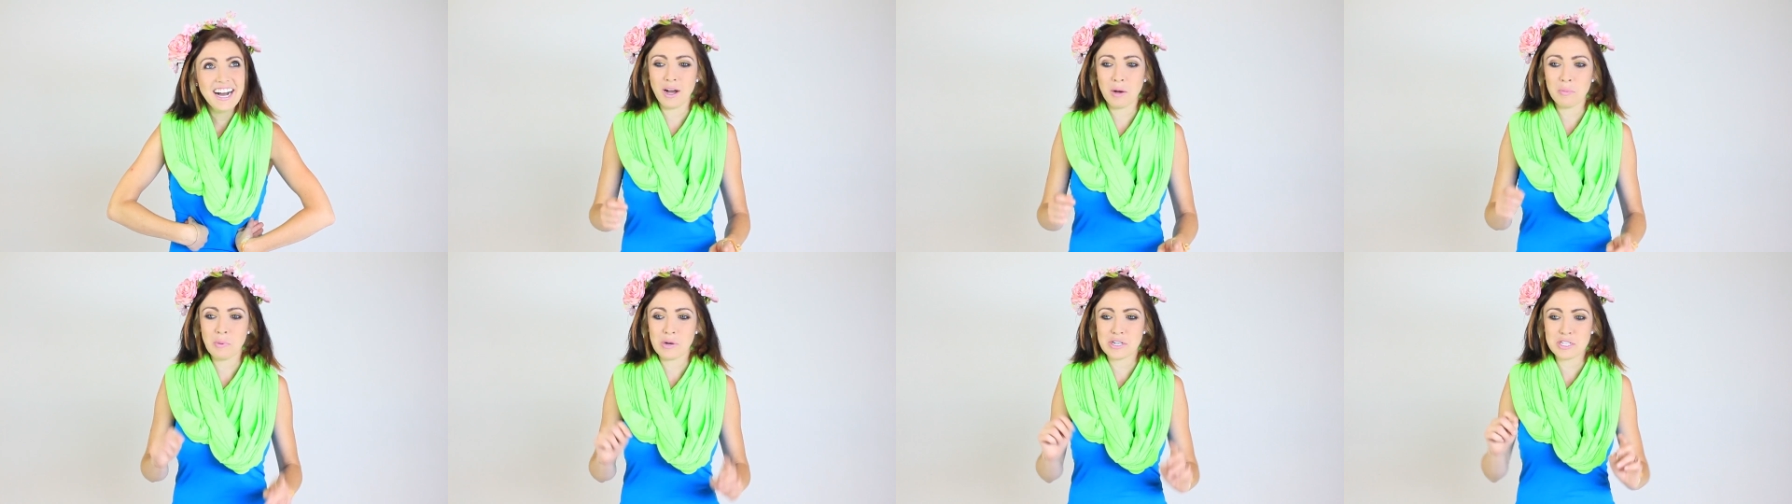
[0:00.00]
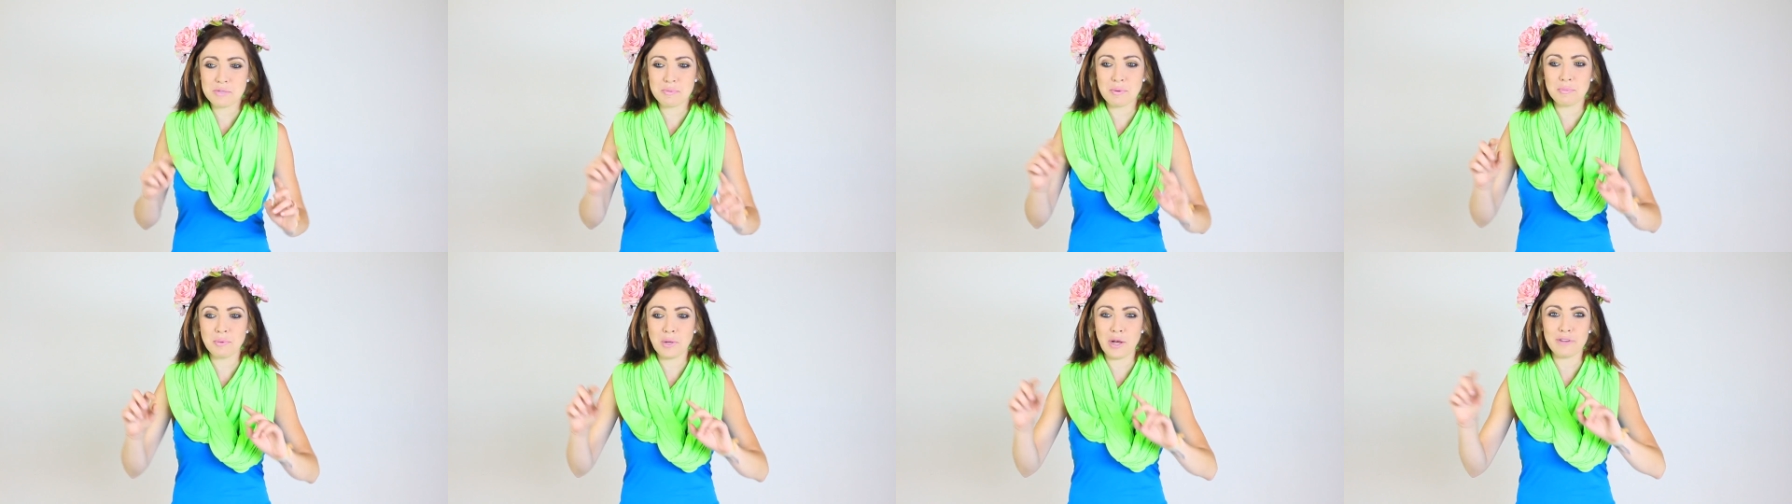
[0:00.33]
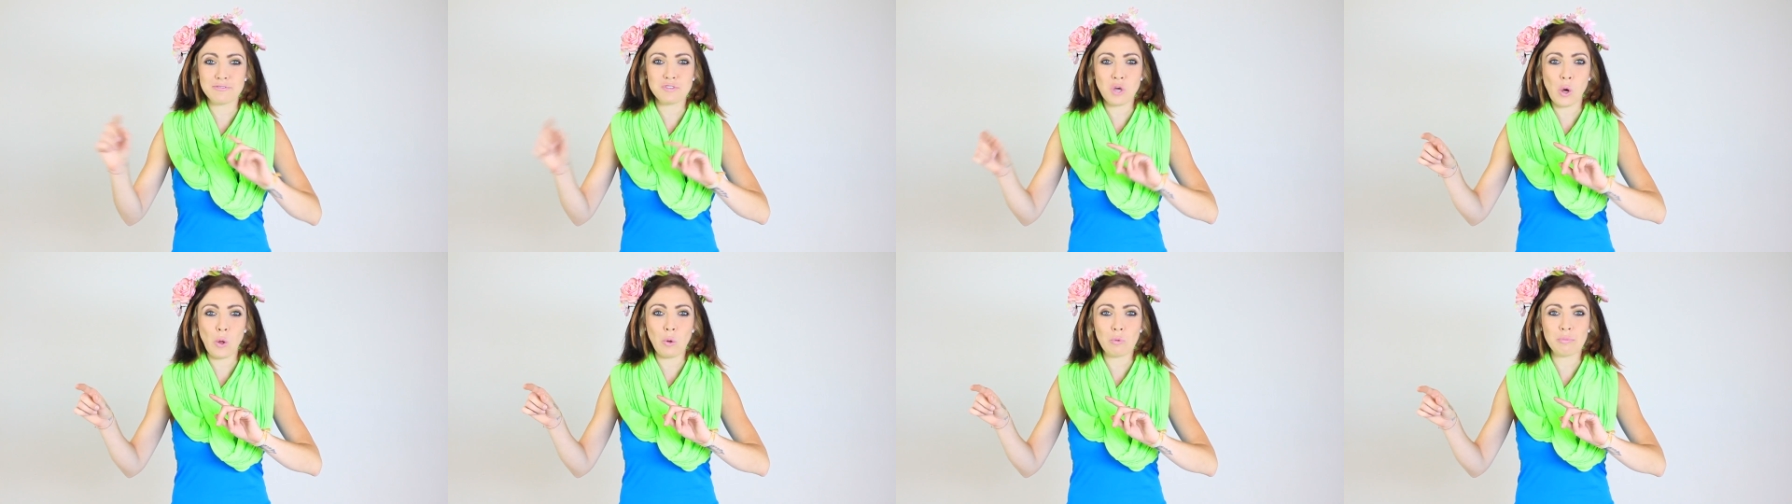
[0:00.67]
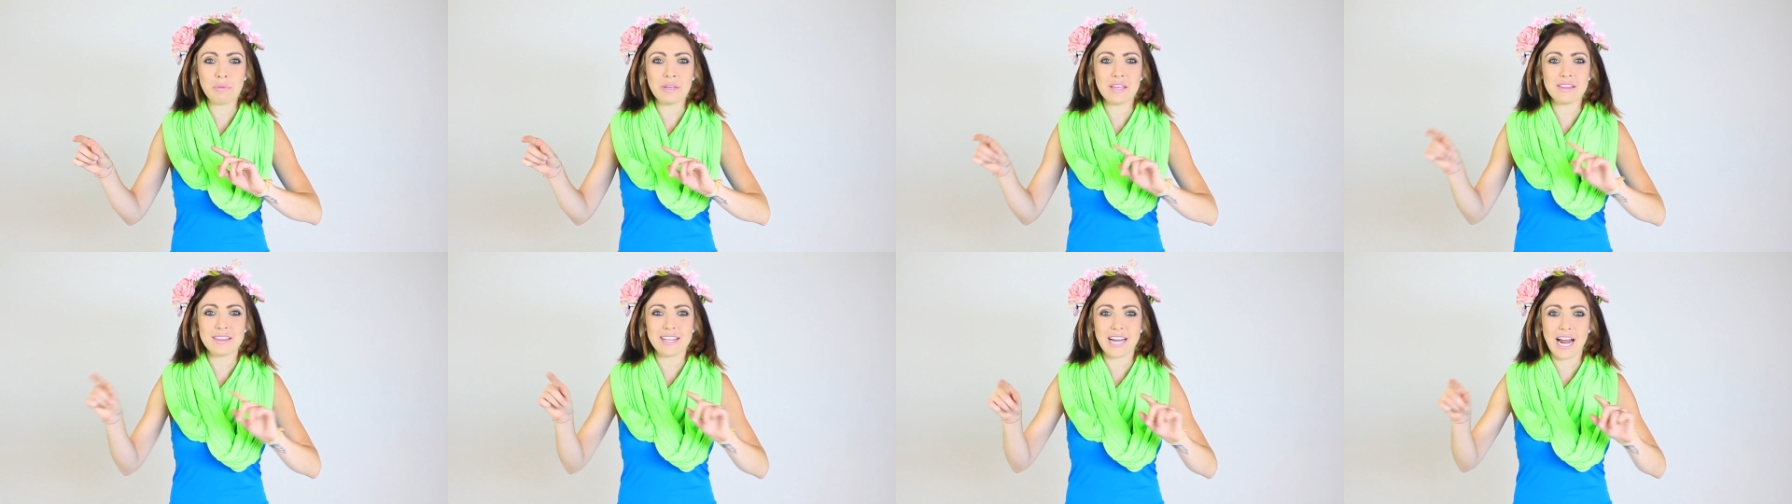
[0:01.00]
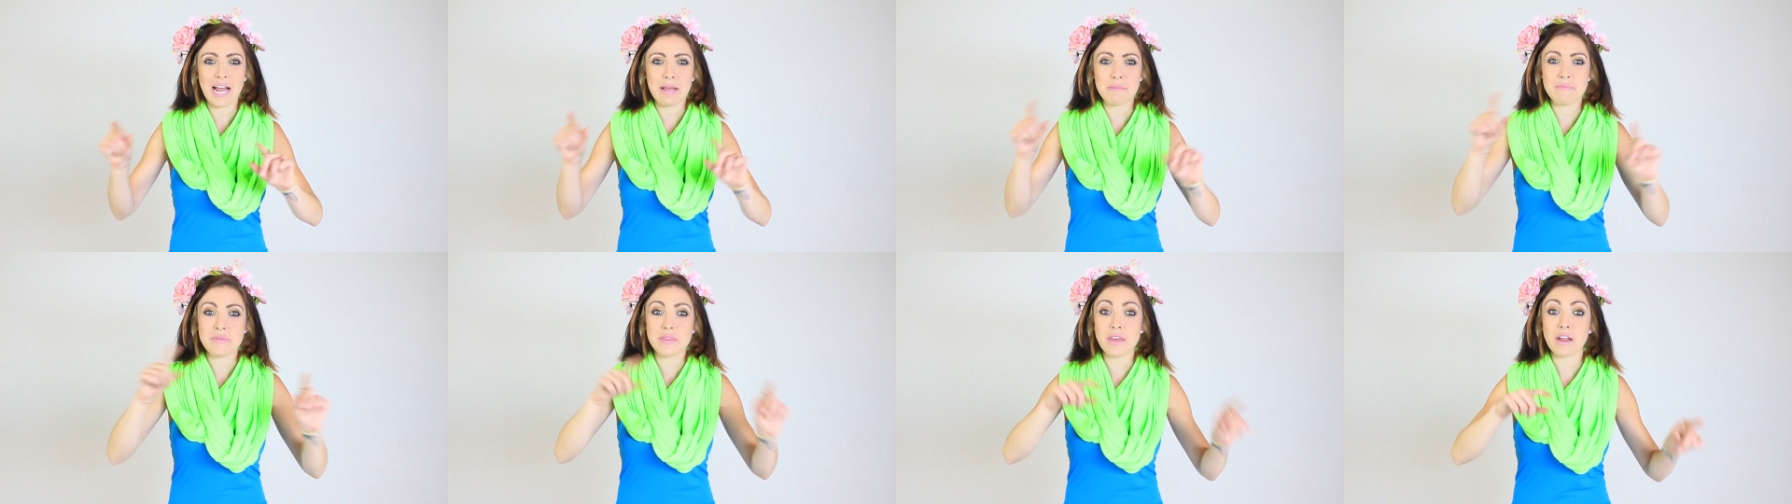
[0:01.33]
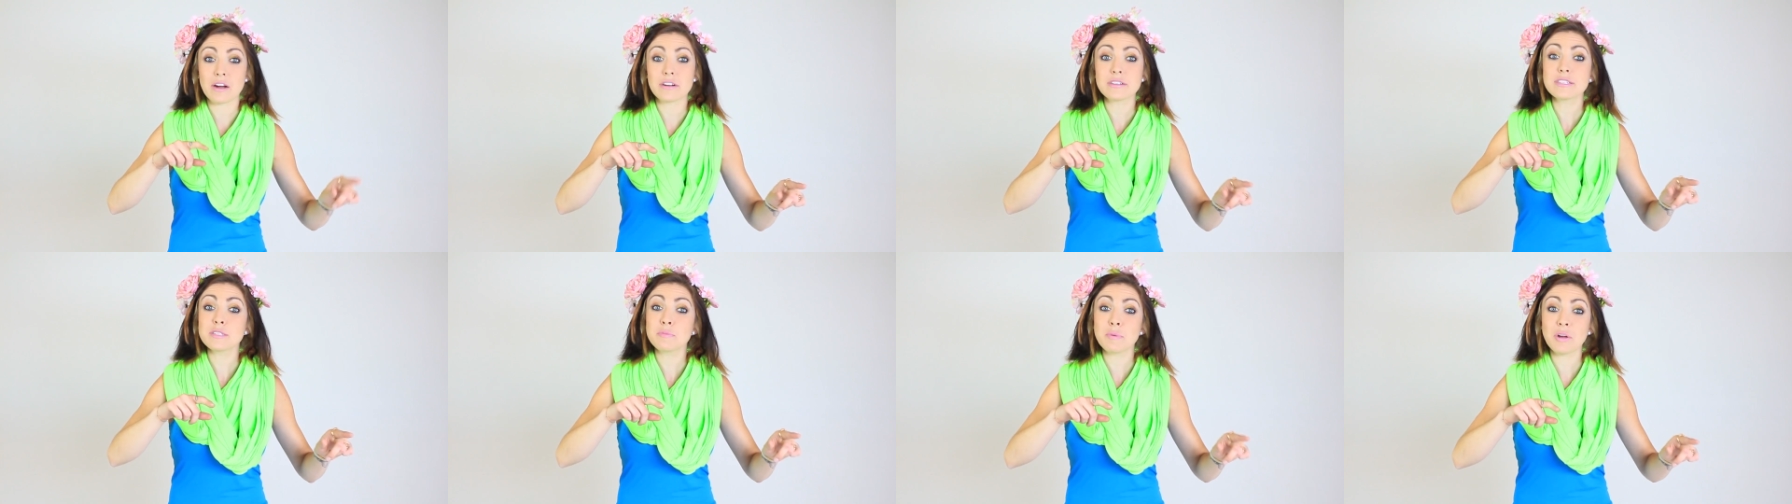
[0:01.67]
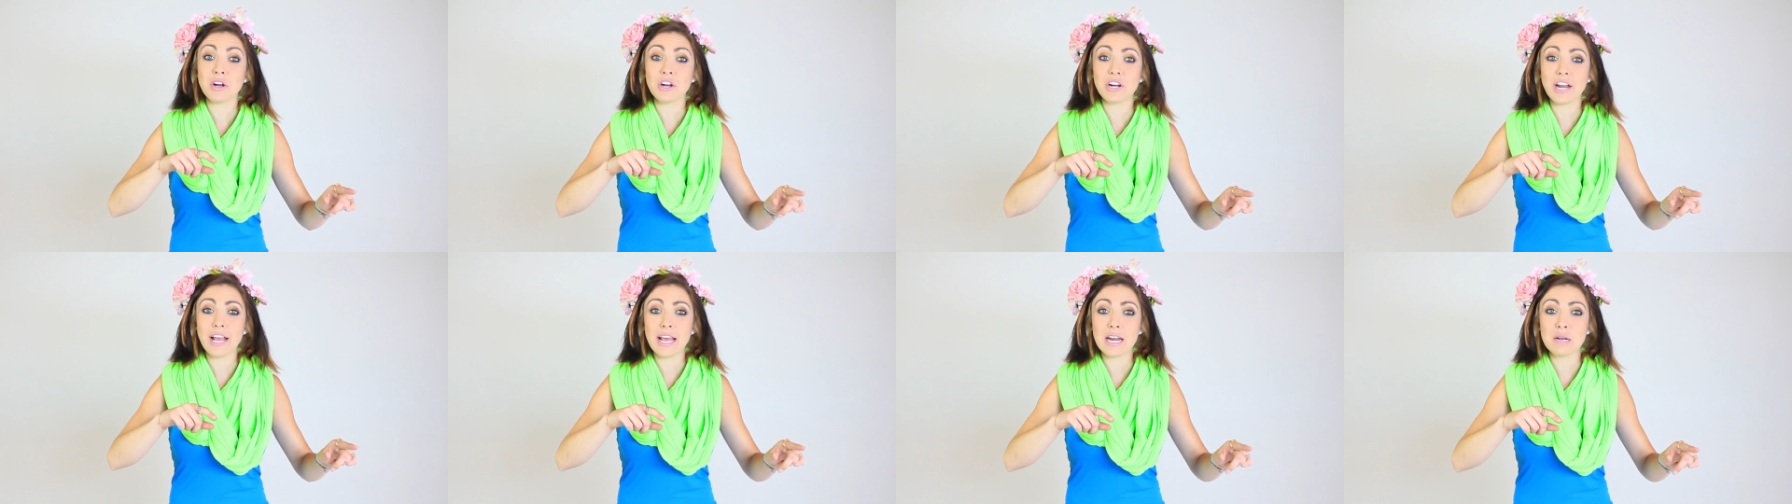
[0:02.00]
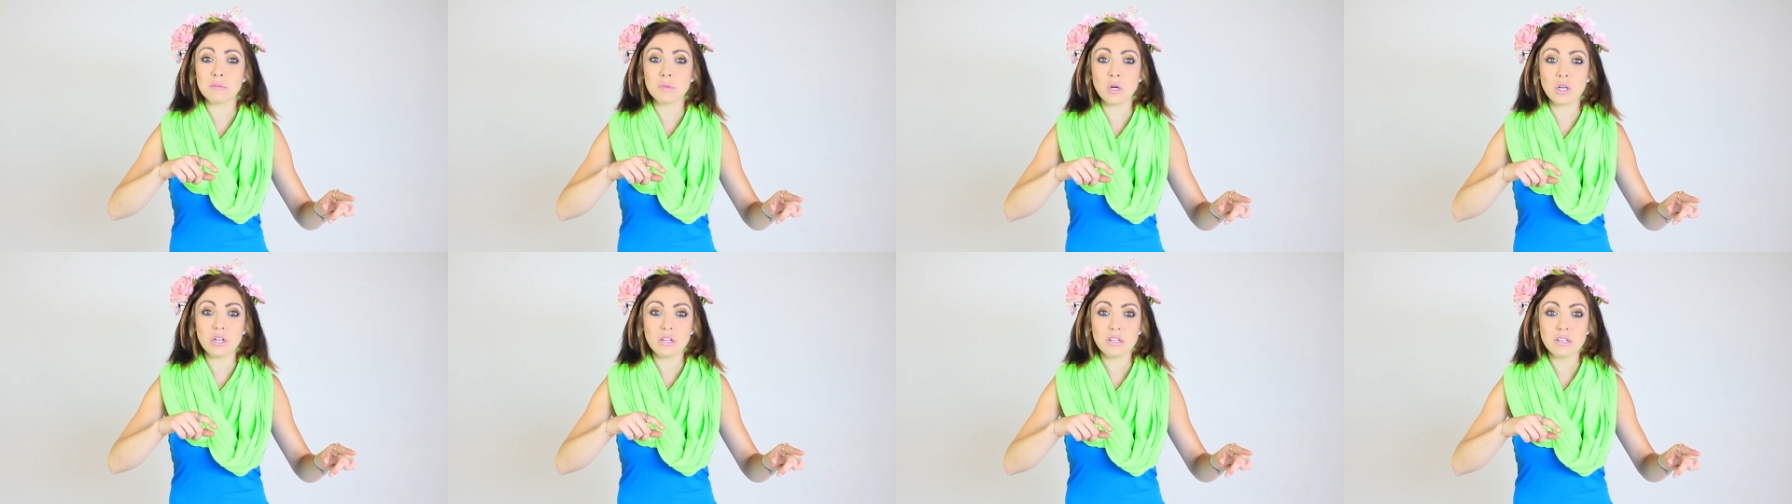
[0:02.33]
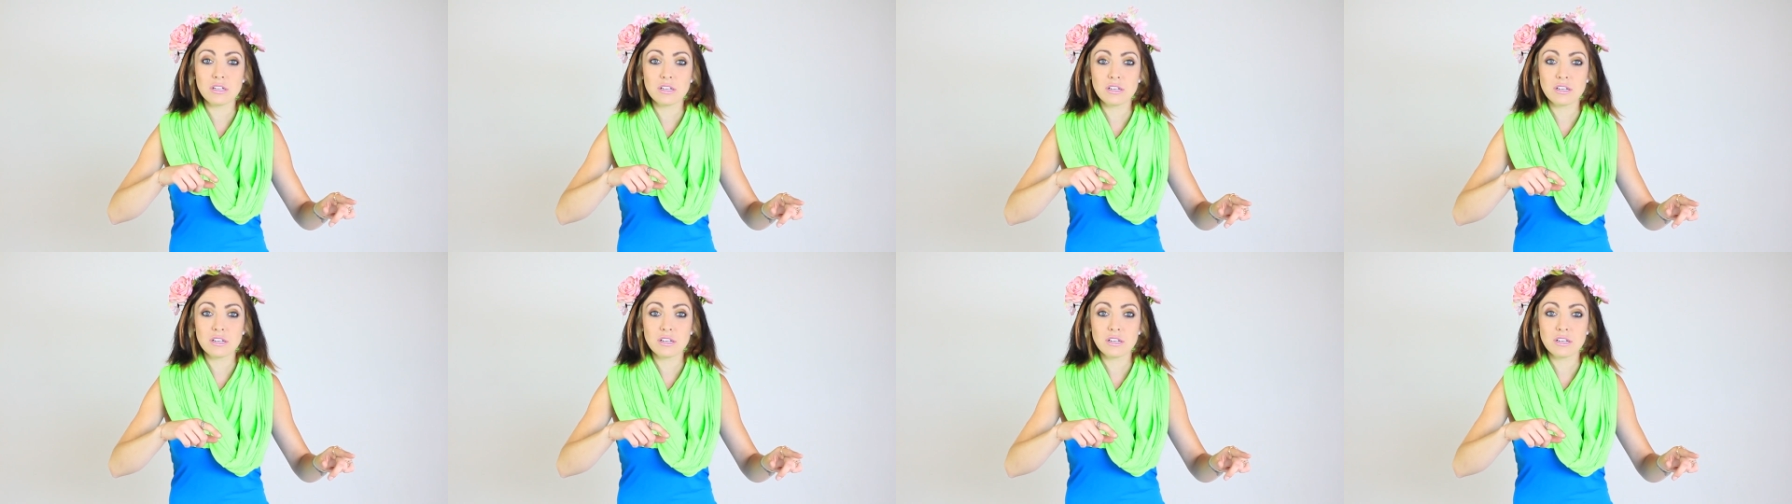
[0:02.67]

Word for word: A bunch of people have told me that I'm their spirit animal,